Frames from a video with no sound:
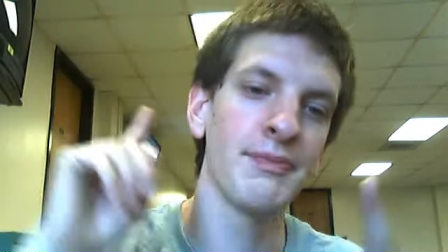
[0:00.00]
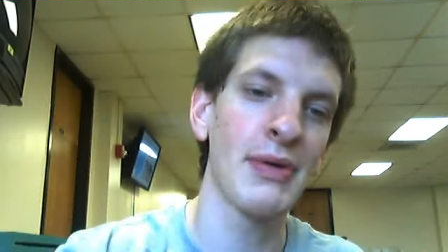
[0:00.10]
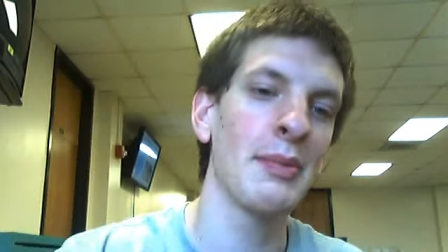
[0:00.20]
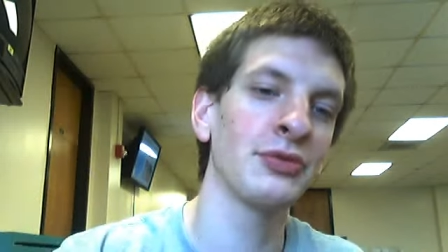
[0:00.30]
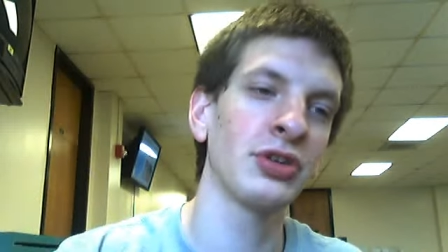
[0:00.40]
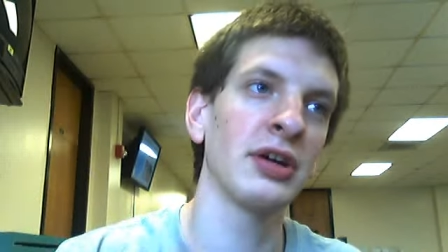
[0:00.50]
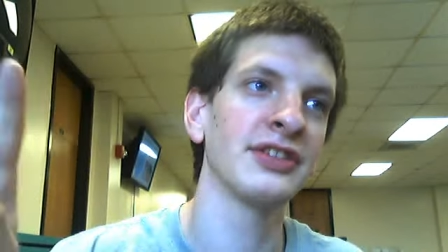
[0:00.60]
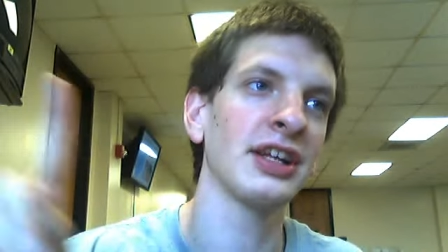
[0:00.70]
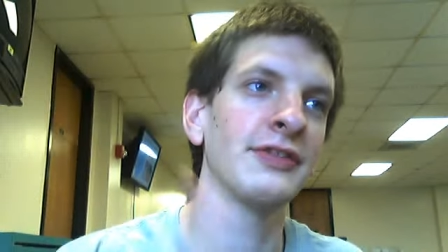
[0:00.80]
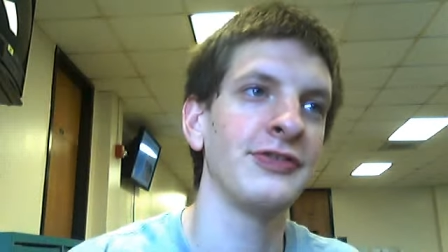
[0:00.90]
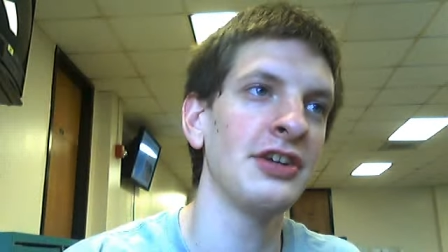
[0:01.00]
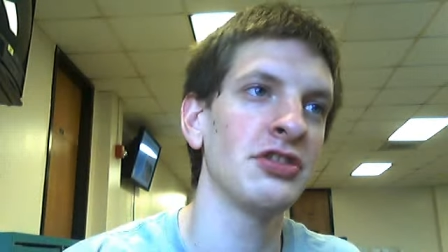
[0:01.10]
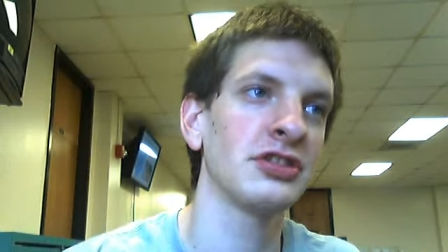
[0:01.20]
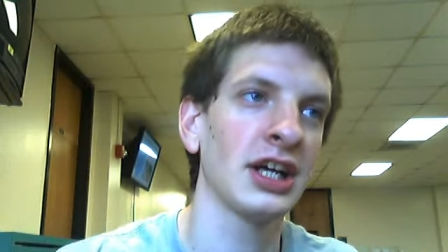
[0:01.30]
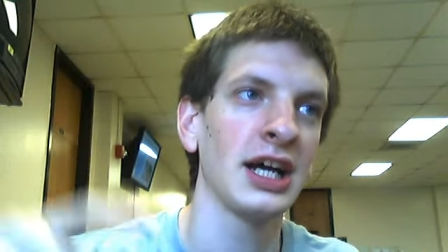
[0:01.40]
Problem Solvers,
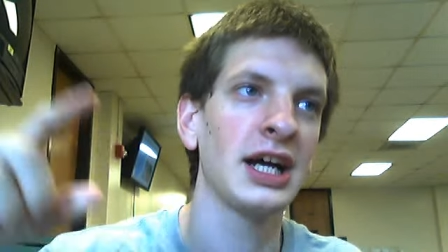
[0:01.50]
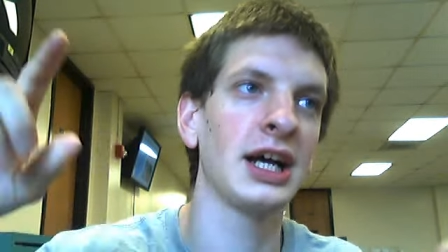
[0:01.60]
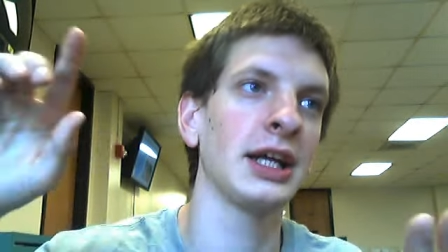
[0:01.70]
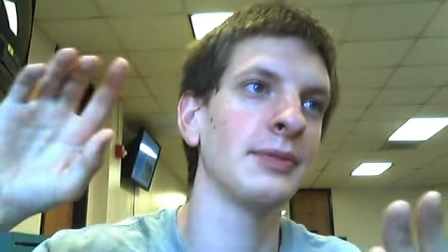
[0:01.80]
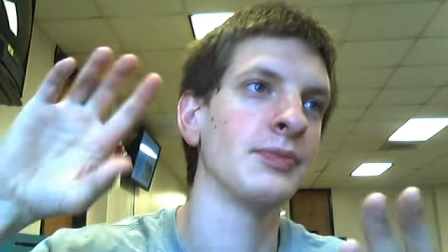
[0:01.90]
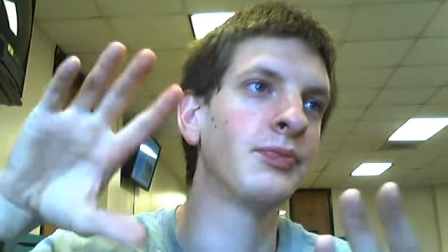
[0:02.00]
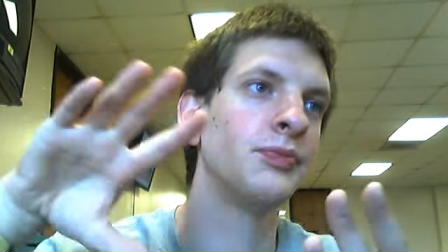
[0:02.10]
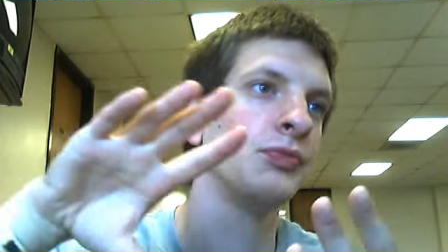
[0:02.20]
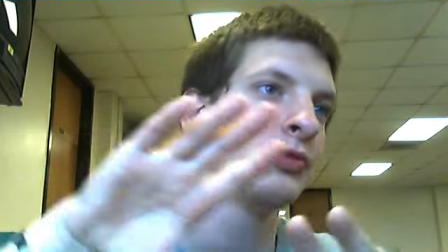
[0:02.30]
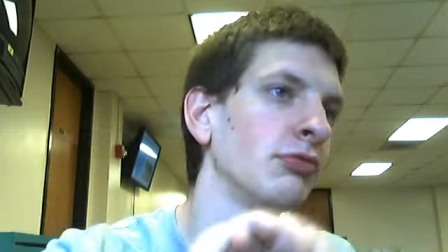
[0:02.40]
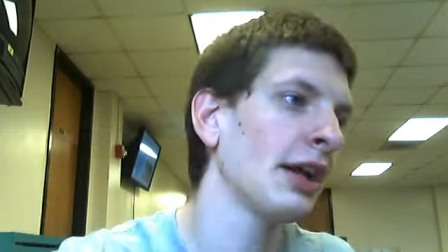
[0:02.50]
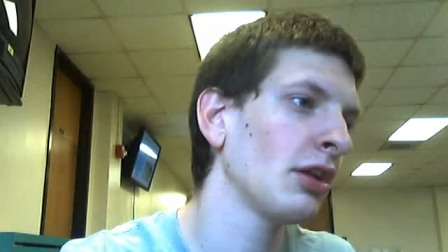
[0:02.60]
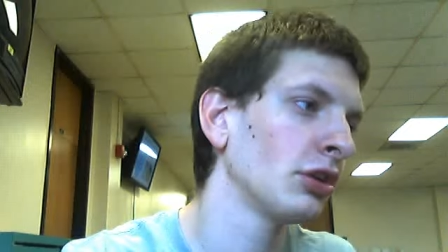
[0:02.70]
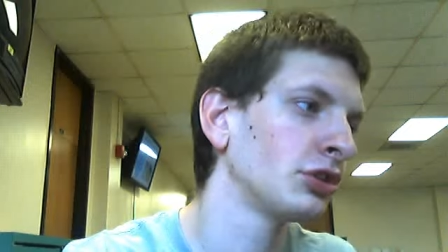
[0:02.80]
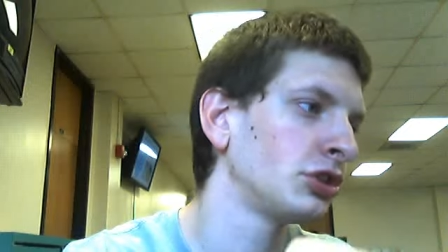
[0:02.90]
Adventure Time,
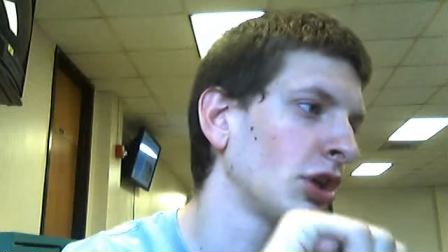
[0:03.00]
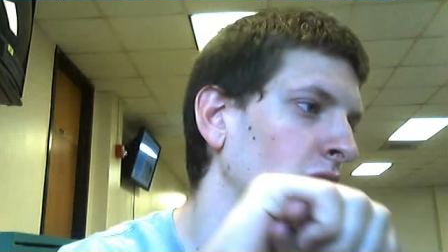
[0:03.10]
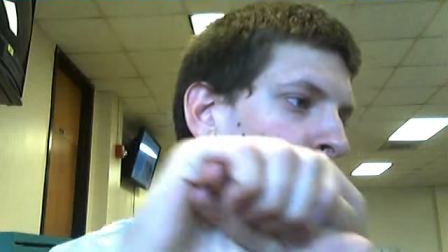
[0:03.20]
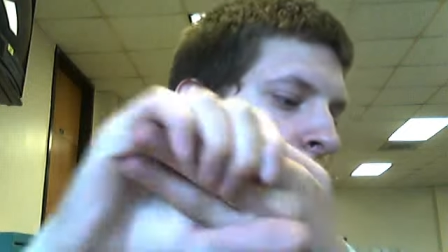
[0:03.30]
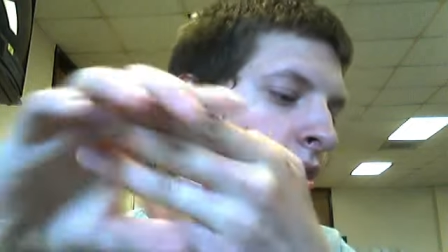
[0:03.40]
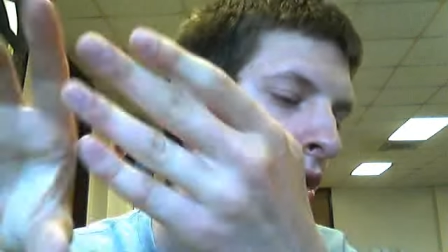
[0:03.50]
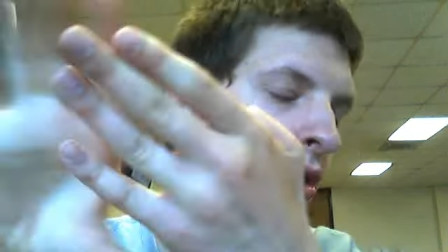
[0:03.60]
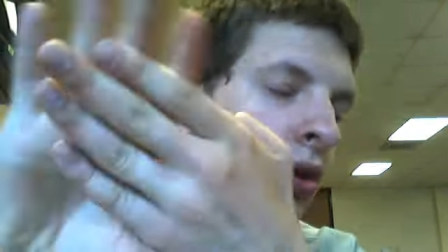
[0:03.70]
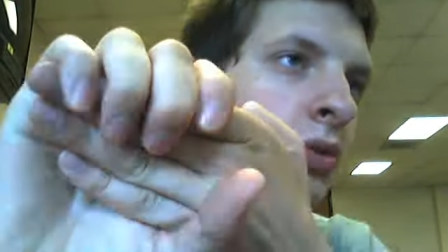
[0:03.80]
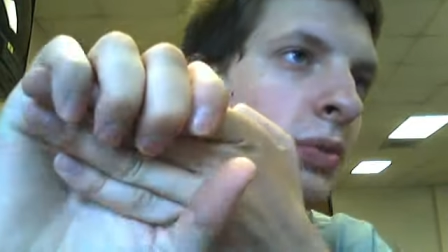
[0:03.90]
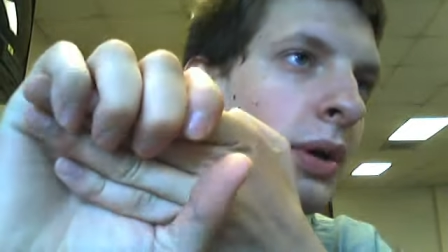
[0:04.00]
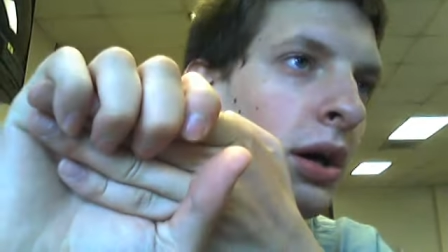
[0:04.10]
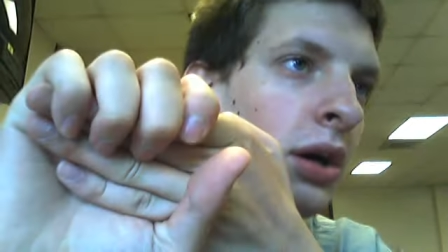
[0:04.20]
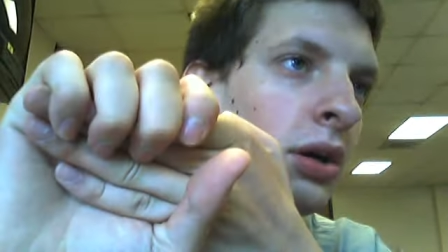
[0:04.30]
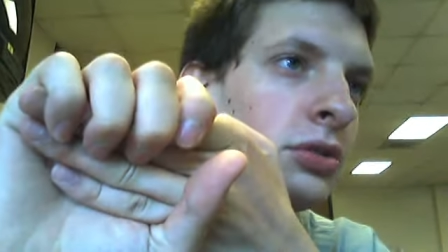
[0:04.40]
regular show, Hole in the
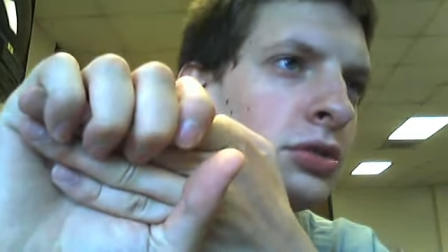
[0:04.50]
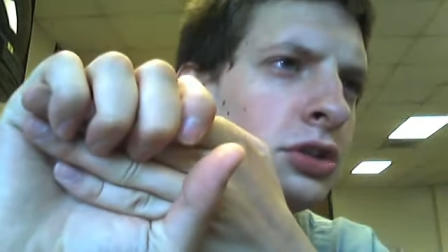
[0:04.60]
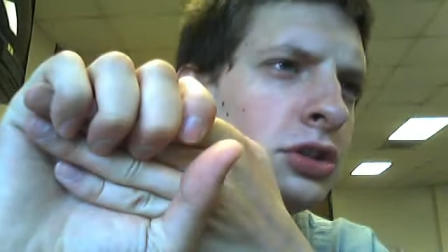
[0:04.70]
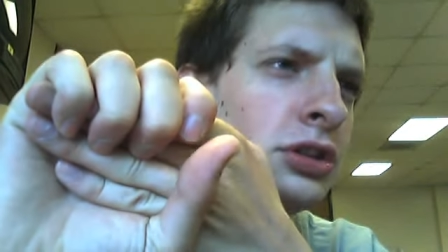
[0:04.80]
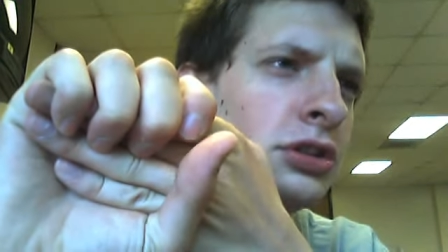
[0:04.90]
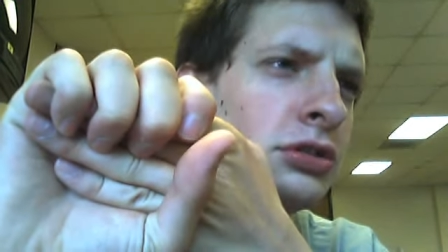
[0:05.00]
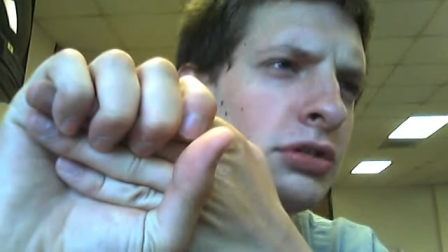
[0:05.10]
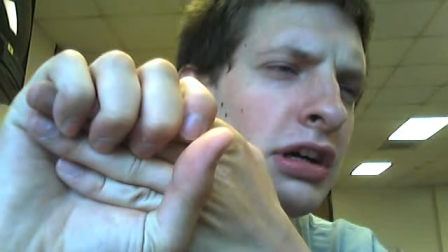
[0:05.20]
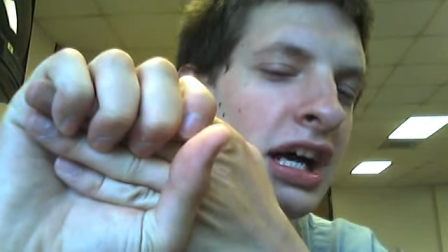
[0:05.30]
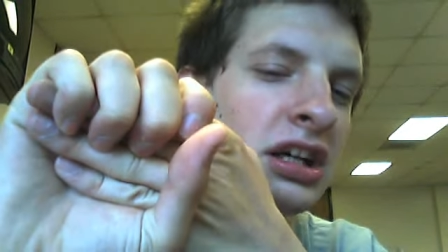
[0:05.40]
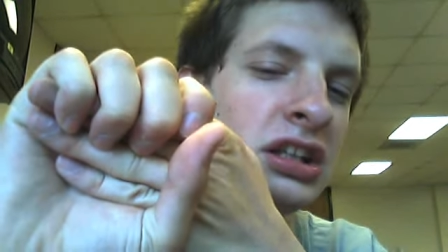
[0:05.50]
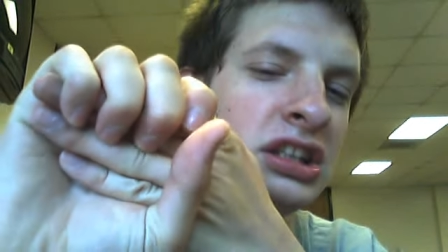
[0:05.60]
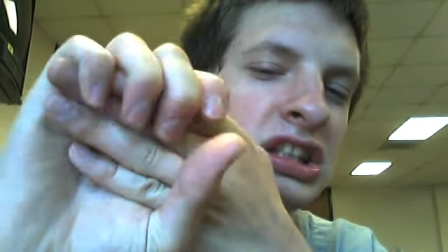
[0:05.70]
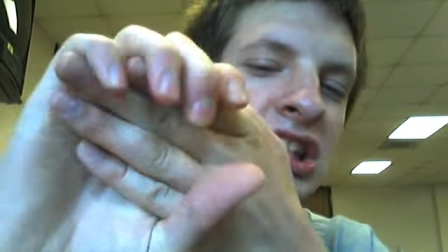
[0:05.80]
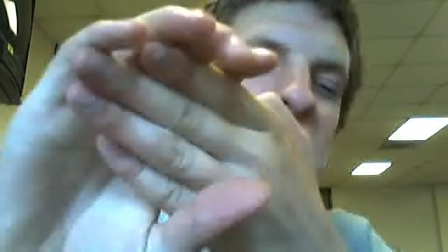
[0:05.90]
Wall. Test. Johnny Test is